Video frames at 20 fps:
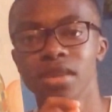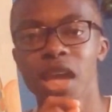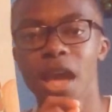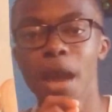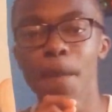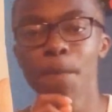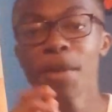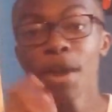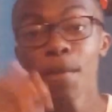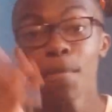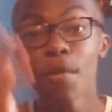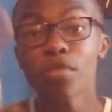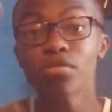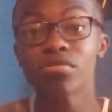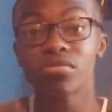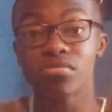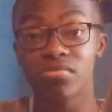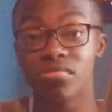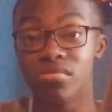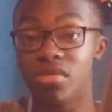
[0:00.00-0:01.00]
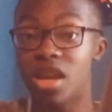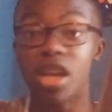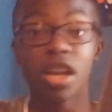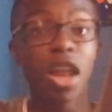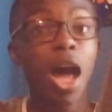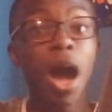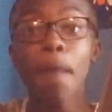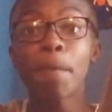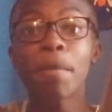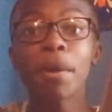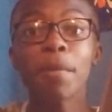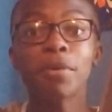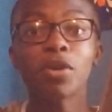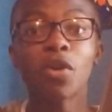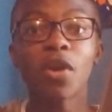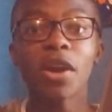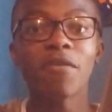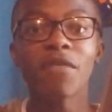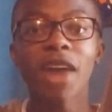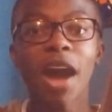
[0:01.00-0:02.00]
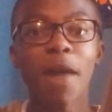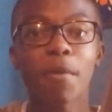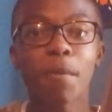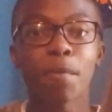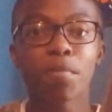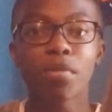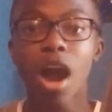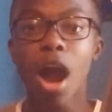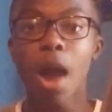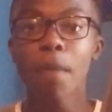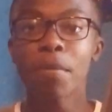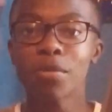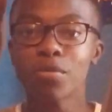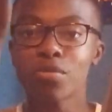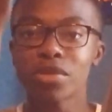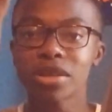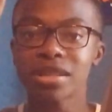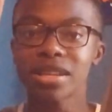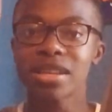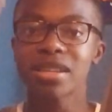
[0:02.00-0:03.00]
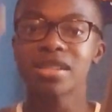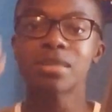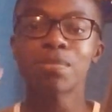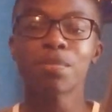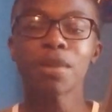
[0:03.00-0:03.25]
And a lot of people don't even have a problem with this.